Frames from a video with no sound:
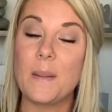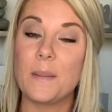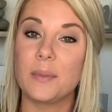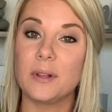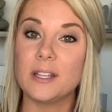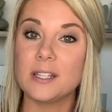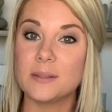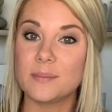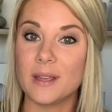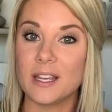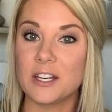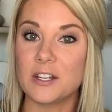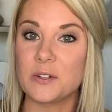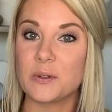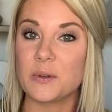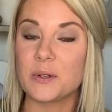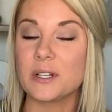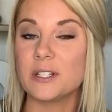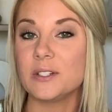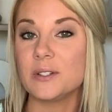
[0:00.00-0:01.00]
Please make
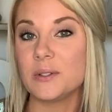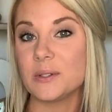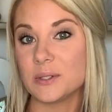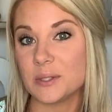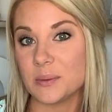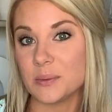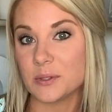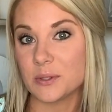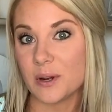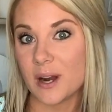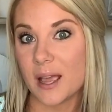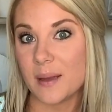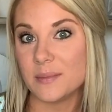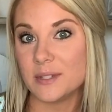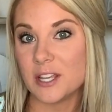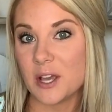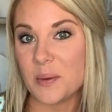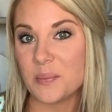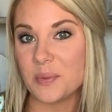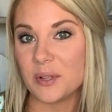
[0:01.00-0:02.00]
sure to subscribe
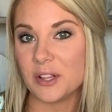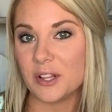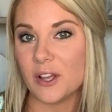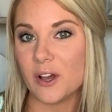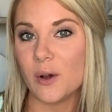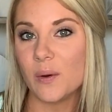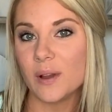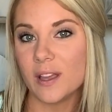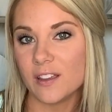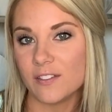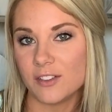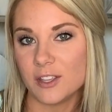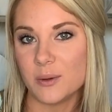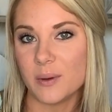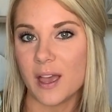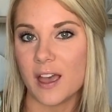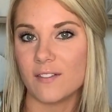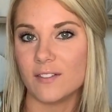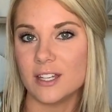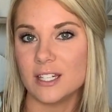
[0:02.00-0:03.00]
down below if you
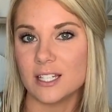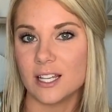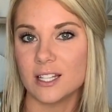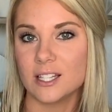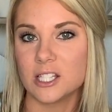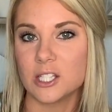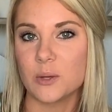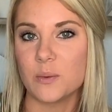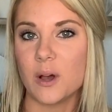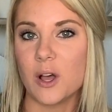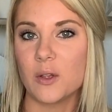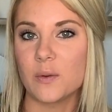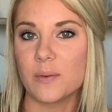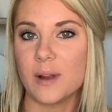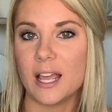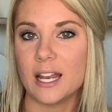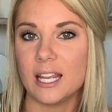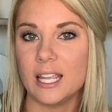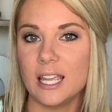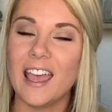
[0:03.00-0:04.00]
haven't done so
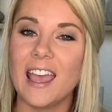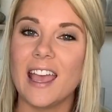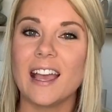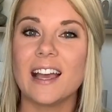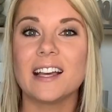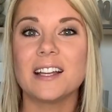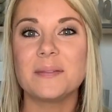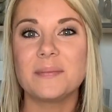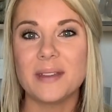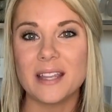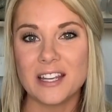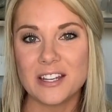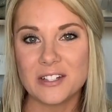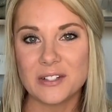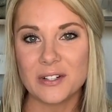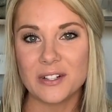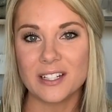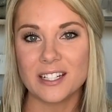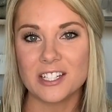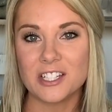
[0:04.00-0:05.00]
already, and make
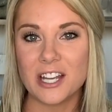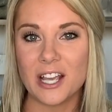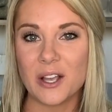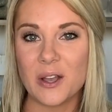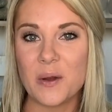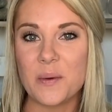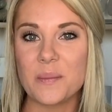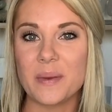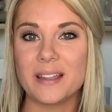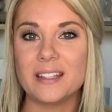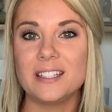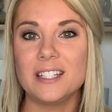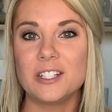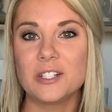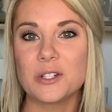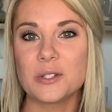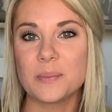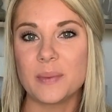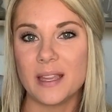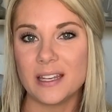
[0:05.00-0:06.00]
sure to check out my
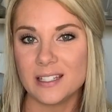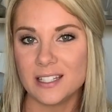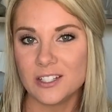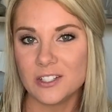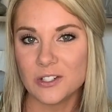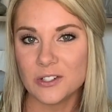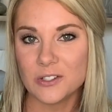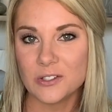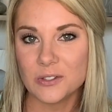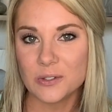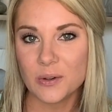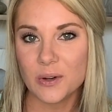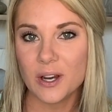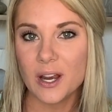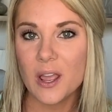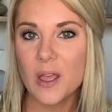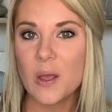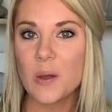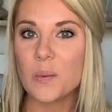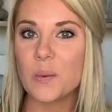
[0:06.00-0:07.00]
Teachers Pay Teachers
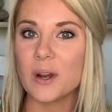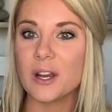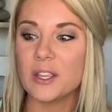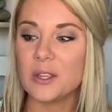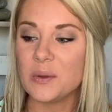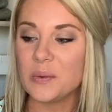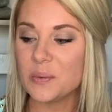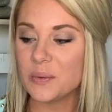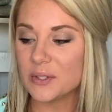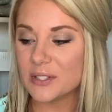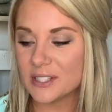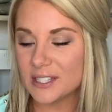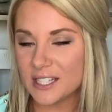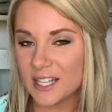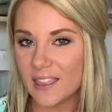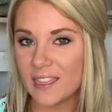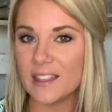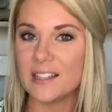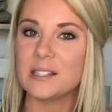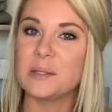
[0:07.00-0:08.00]
store, where you will
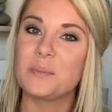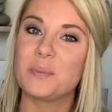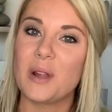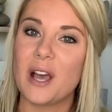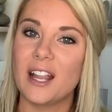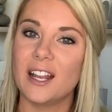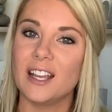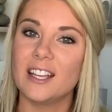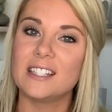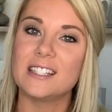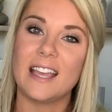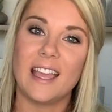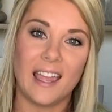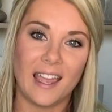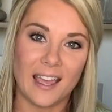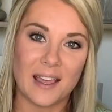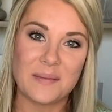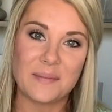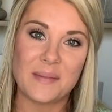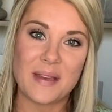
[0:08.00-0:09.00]
see this product
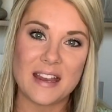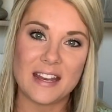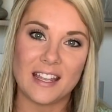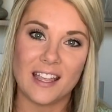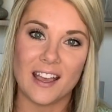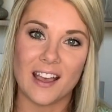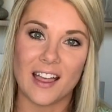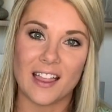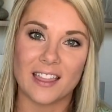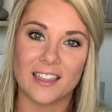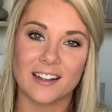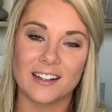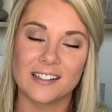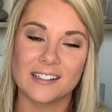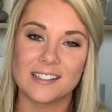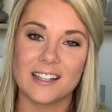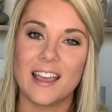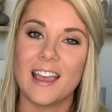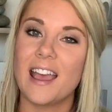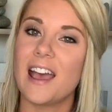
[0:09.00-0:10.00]
and many
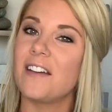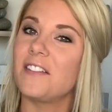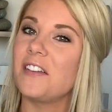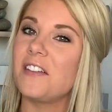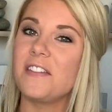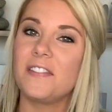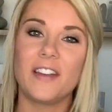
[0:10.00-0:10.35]
others. Have a